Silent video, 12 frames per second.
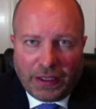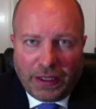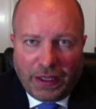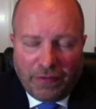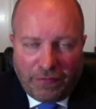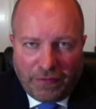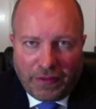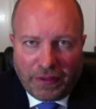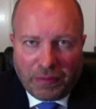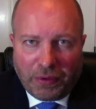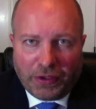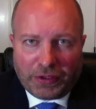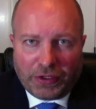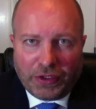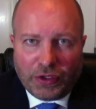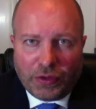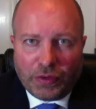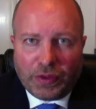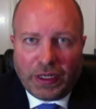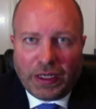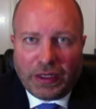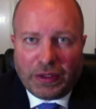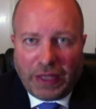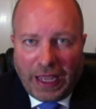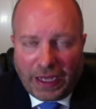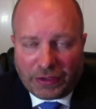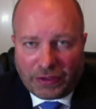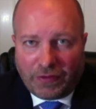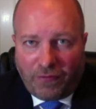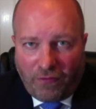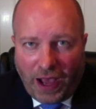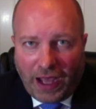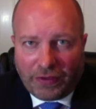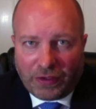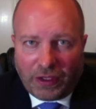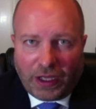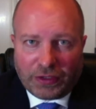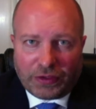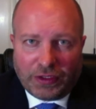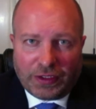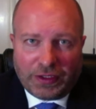If the person who actually filed the lawsuit is